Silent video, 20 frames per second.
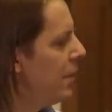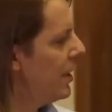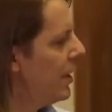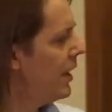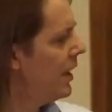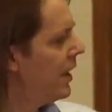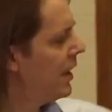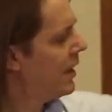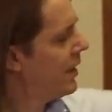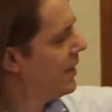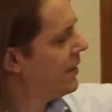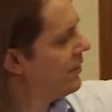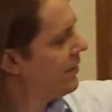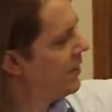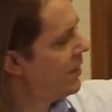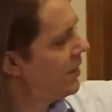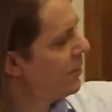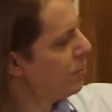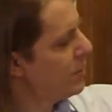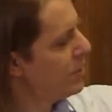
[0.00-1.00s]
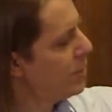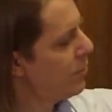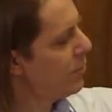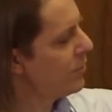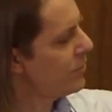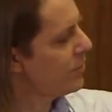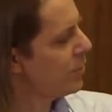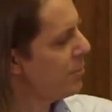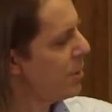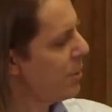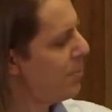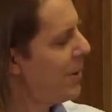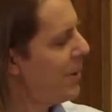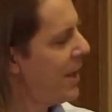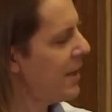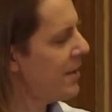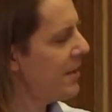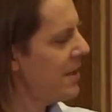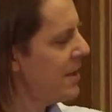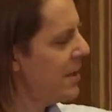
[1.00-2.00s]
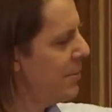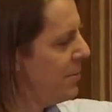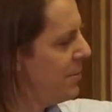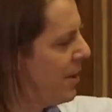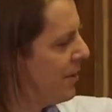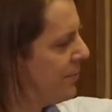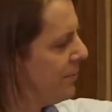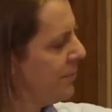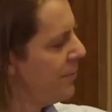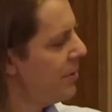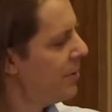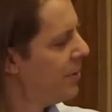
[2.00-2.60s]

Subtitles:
And then we know this is going to be a back EMF,